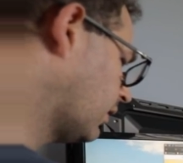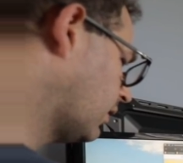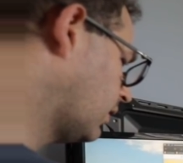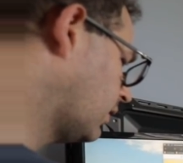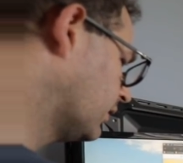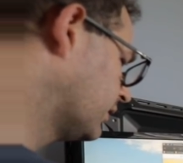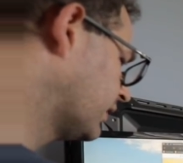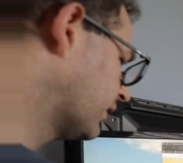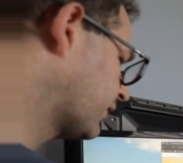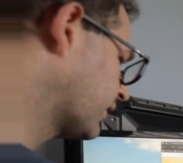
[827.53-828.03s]

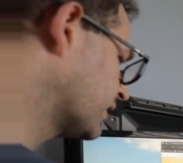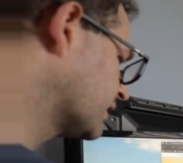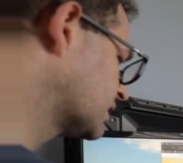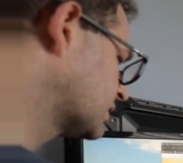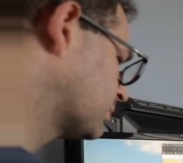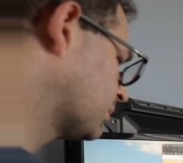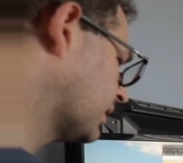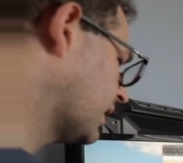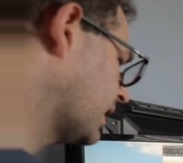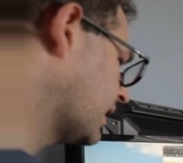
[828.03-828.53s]
all different
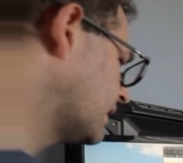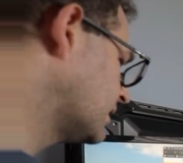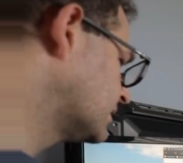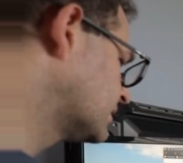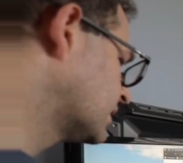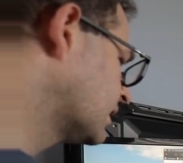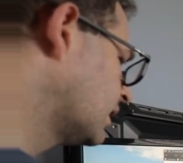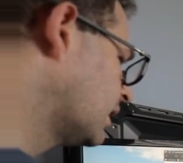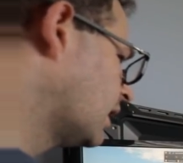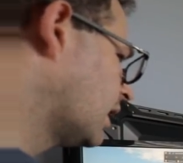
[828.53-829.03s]

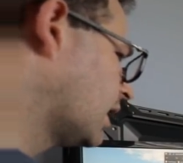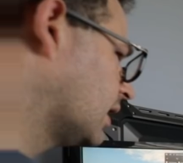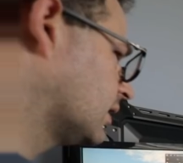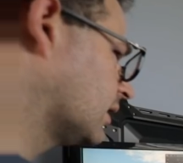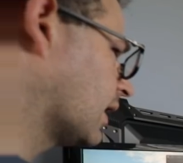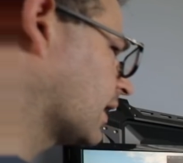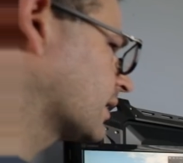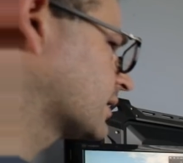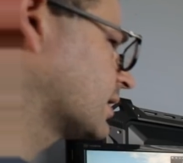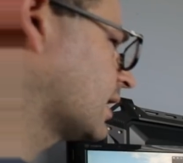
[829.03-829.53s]
displays. A
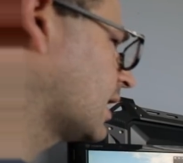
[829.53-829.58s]
lot of